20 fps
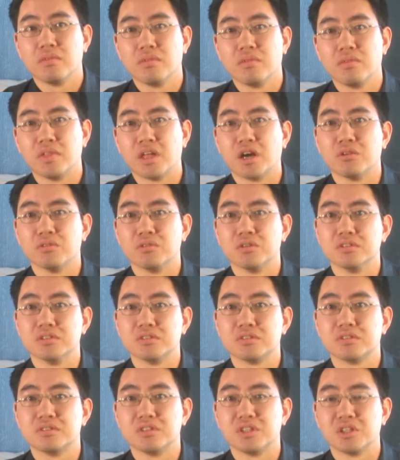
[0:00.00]
that was
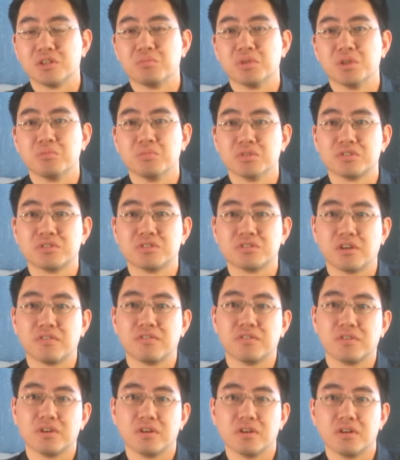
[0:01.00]
seeing people
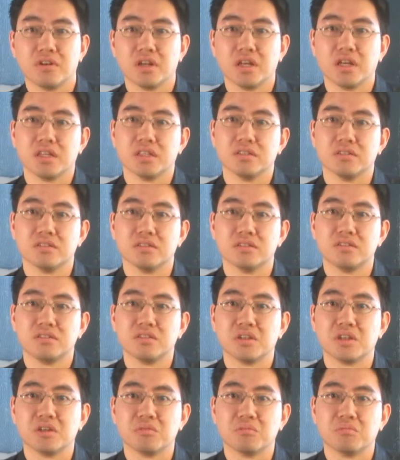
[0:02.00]
suffer and
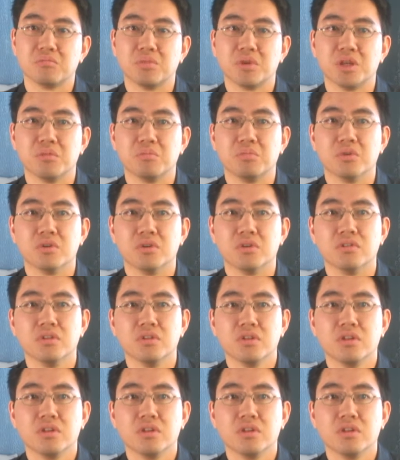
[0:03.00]
seeing people